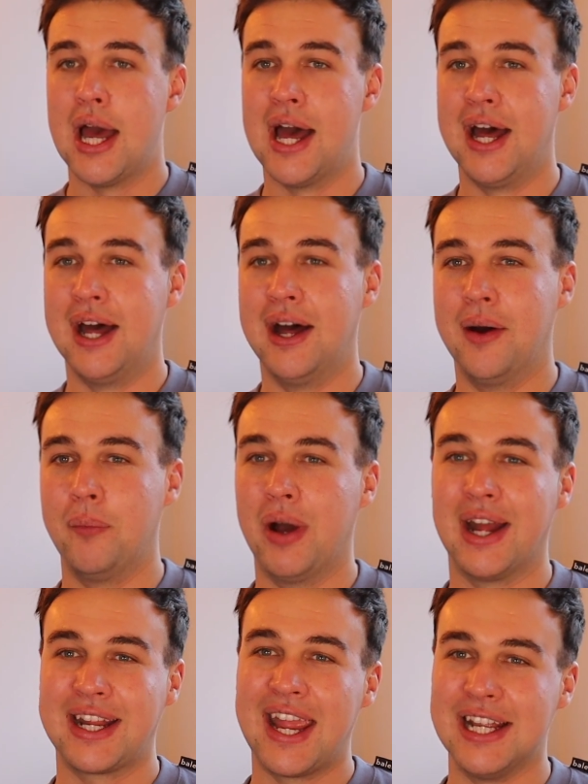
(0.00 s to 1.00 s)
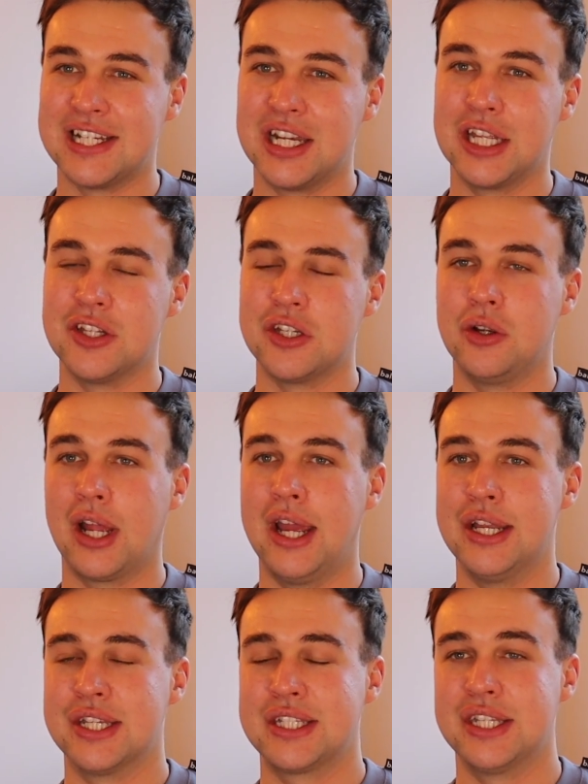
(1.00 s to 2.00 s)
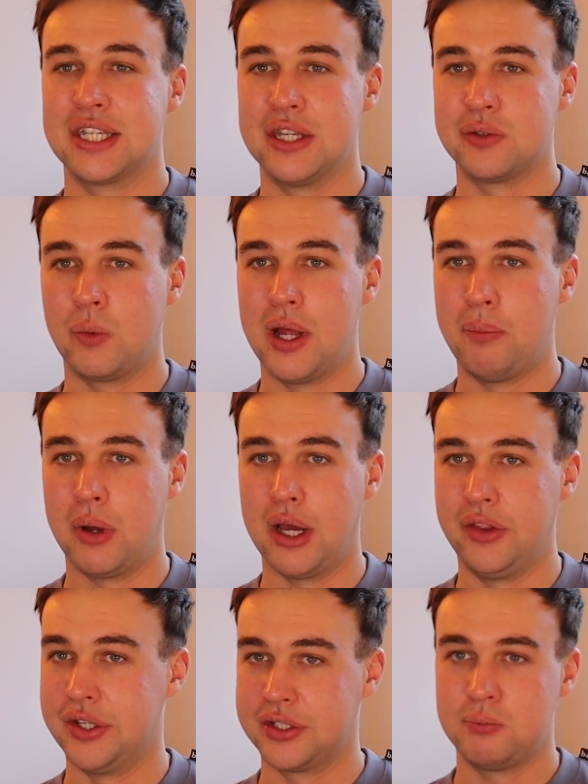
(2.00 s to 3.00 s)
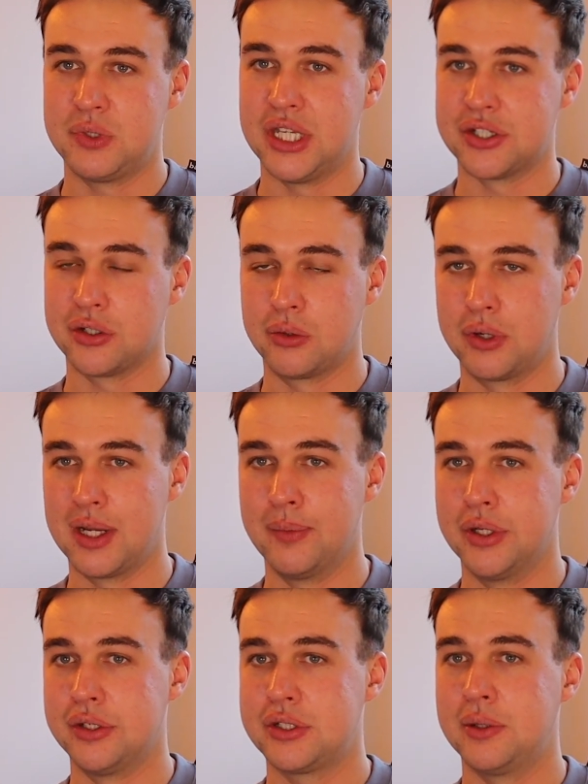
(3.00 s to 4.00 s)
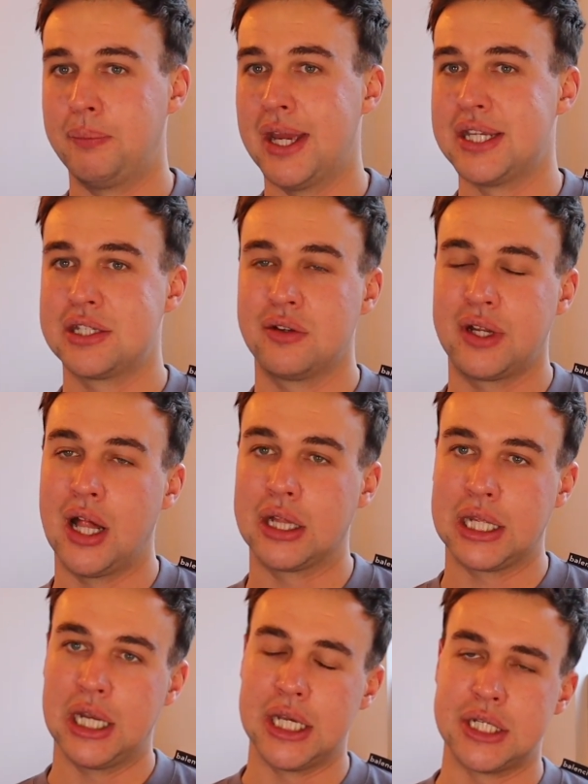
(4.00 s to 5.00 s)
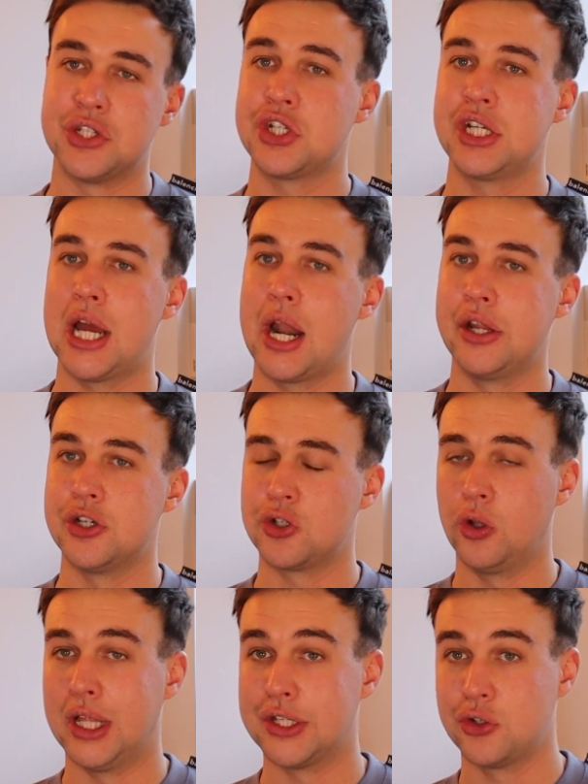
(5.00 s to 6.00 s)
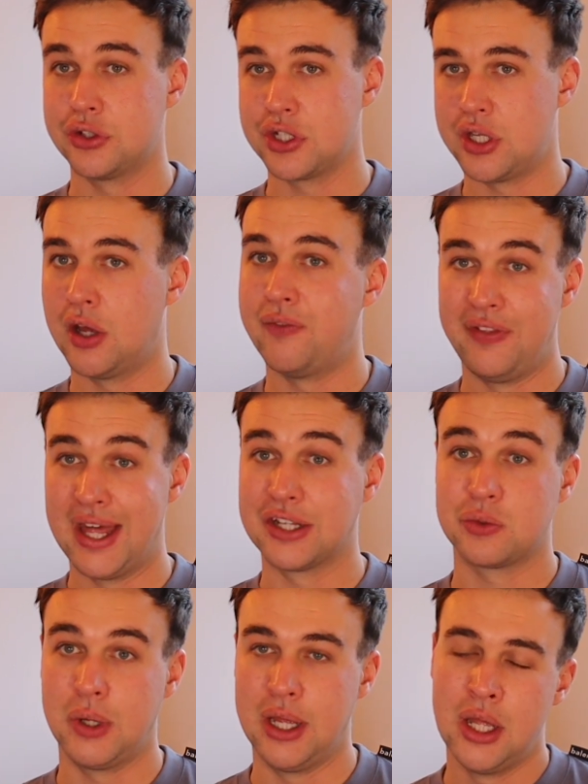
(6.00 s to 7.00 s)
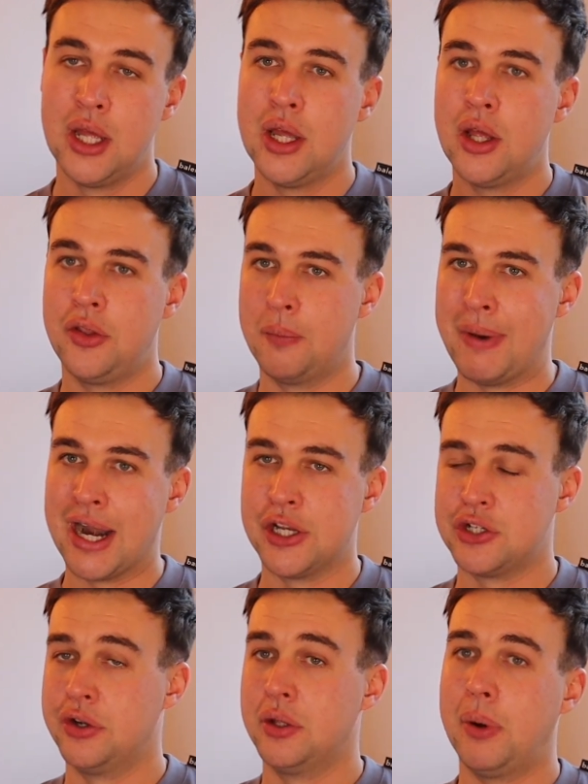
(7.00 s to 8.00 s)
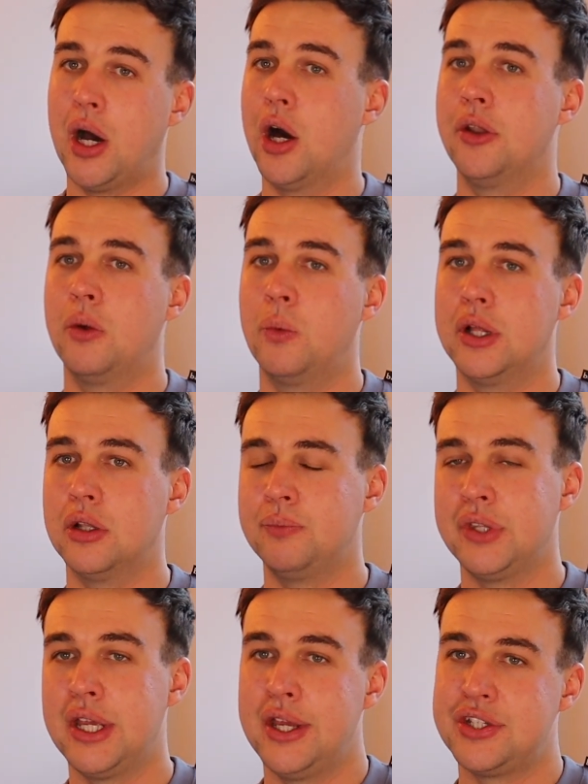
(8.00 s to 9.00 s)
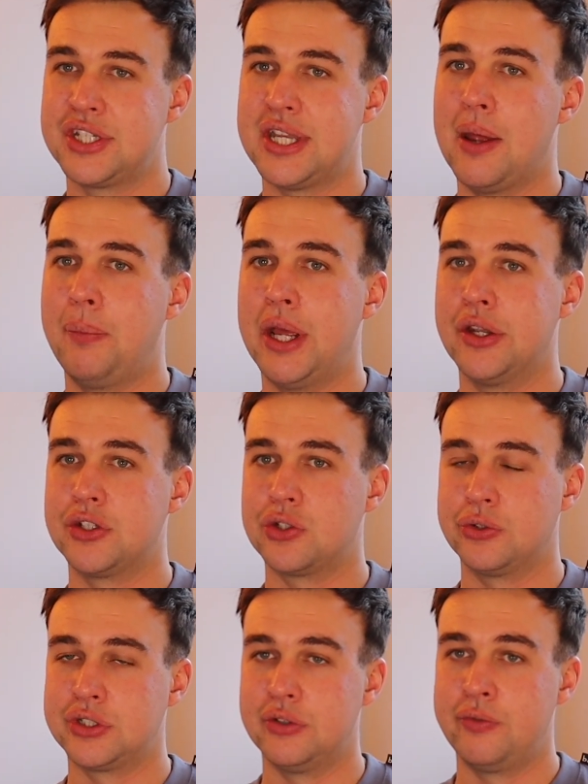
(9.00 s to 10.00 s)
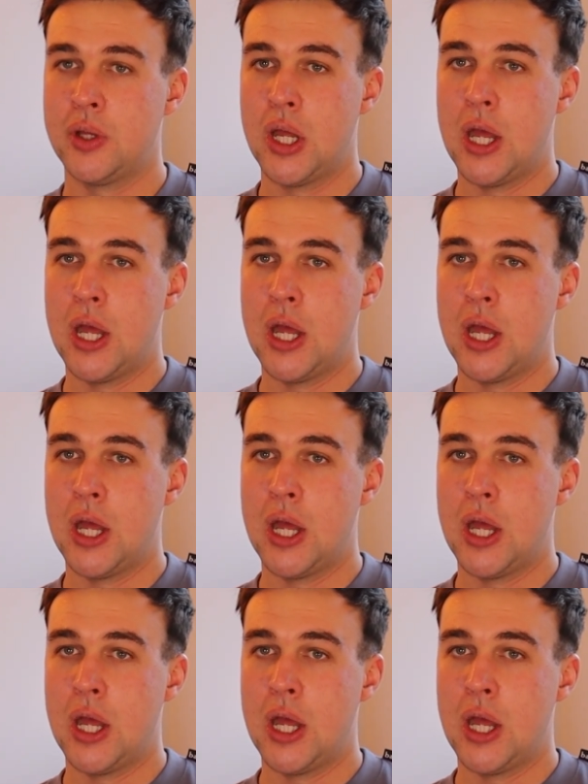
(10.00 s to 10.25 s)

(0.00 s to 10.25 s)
Occasionally you do get instances whereby there's disagreements, the basis of calculation is challenged, all that sort of stuff, and that's where the manager and the partner will step in, sort of